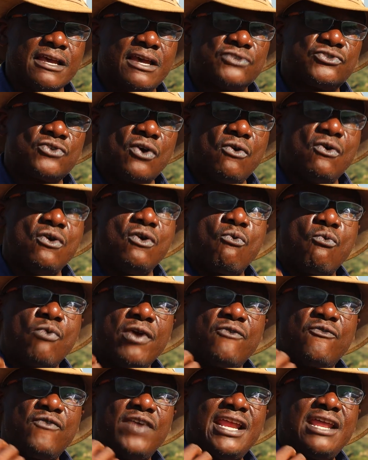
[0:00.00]
So
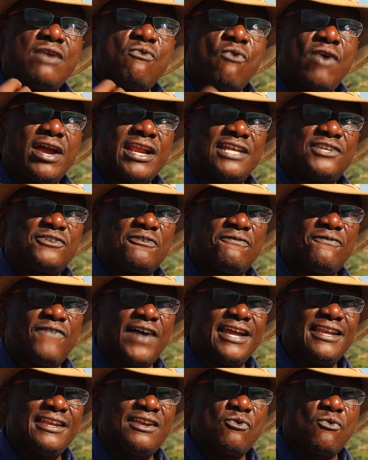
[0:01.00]
we really wanted to
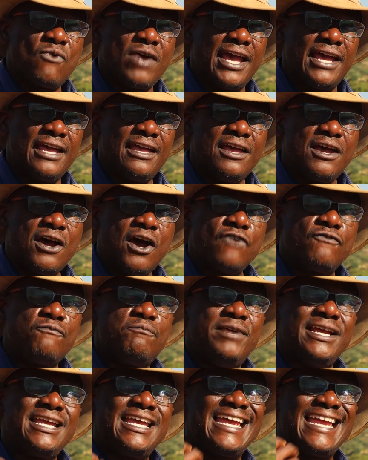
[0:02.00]
find a way
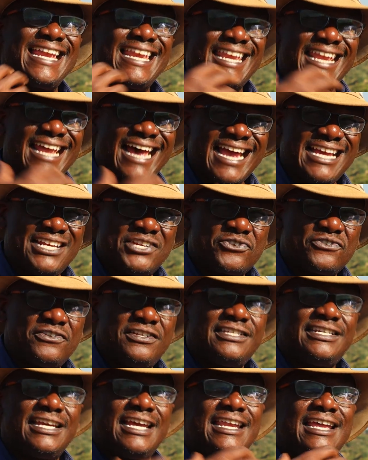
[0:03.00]
of bringing
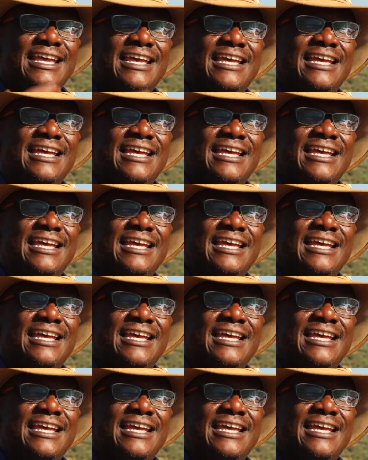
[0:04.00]
nitrogen